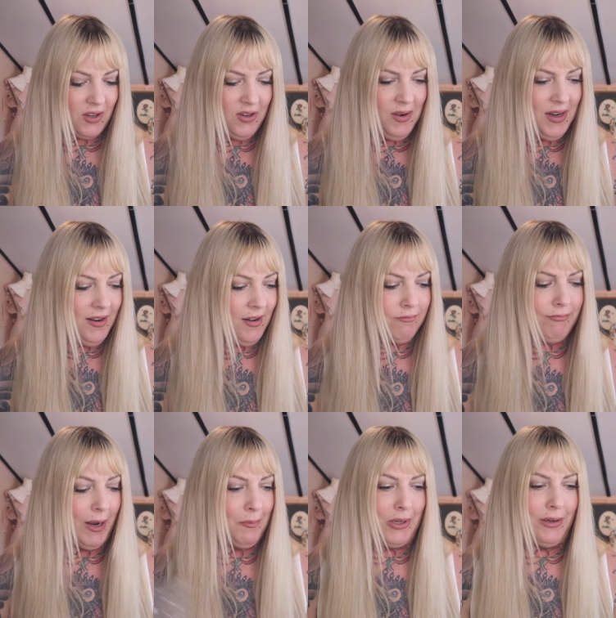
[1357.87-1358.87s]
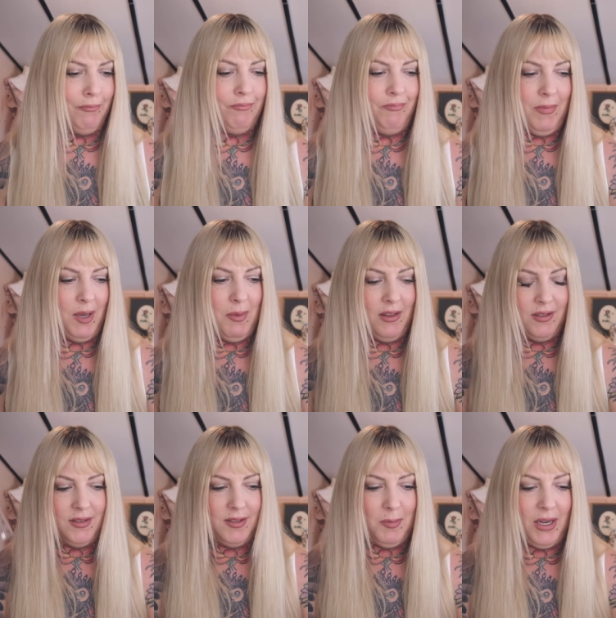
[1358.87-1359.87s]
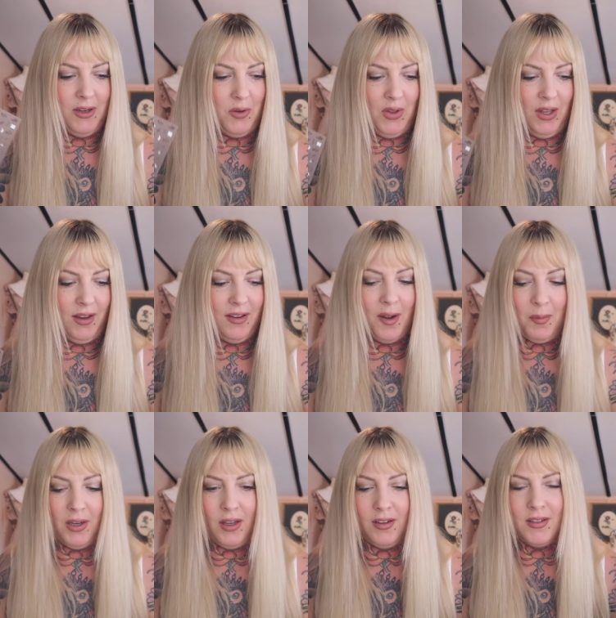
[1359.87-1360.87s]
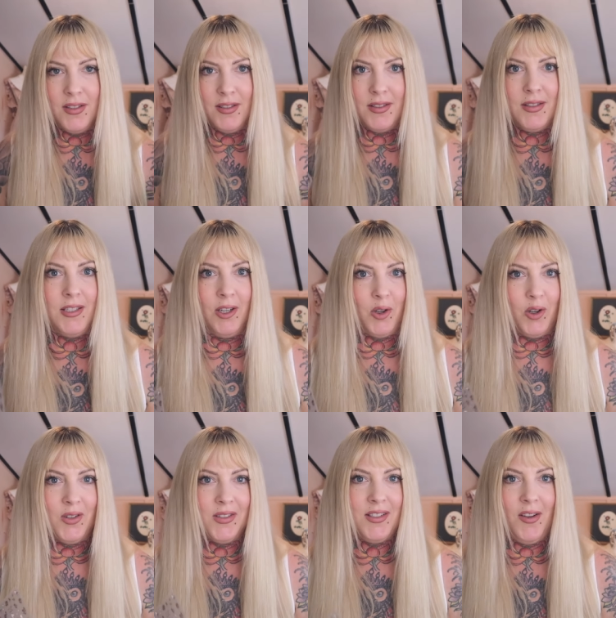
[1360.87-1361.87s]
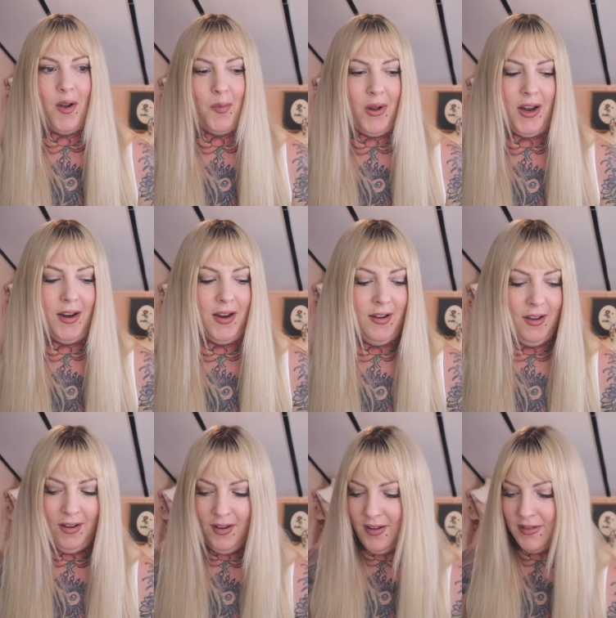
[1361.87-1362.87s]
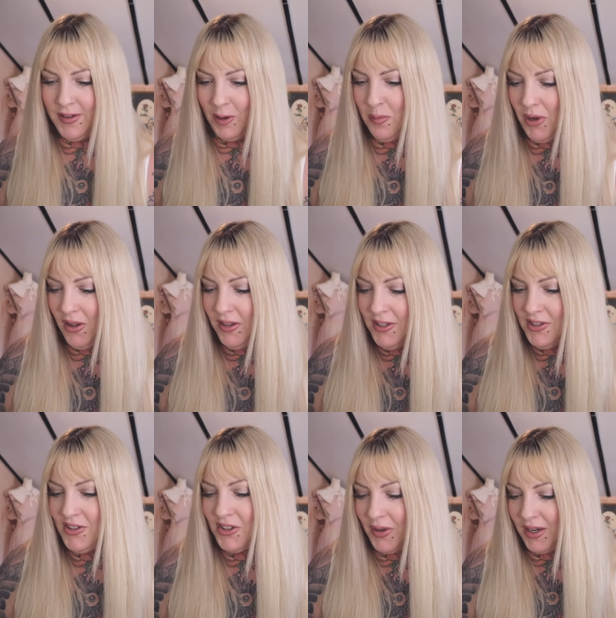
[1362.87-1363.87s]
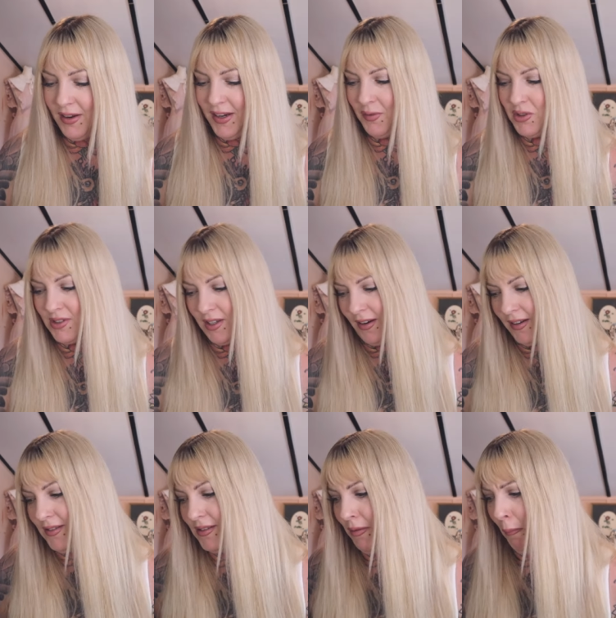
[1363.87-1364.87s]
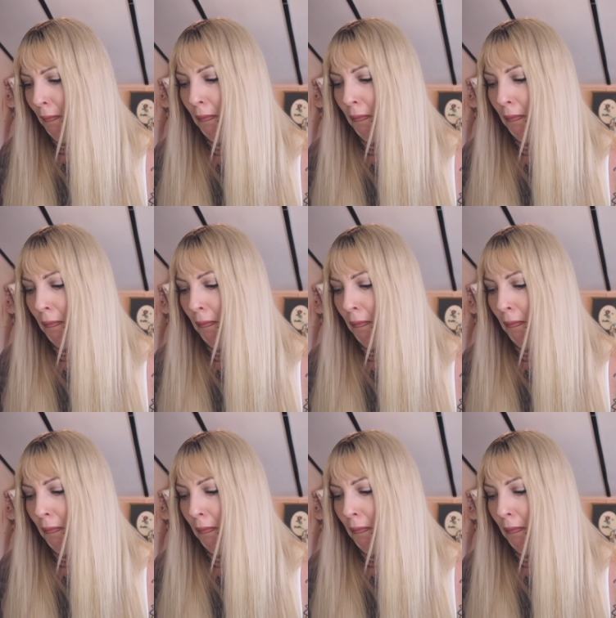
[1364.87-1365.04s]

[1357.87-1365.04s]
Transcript: Oh, yeah, I'm gonna, maybe this is my new thing. I'm gonna get into stickers on my nail polish so I can have designs.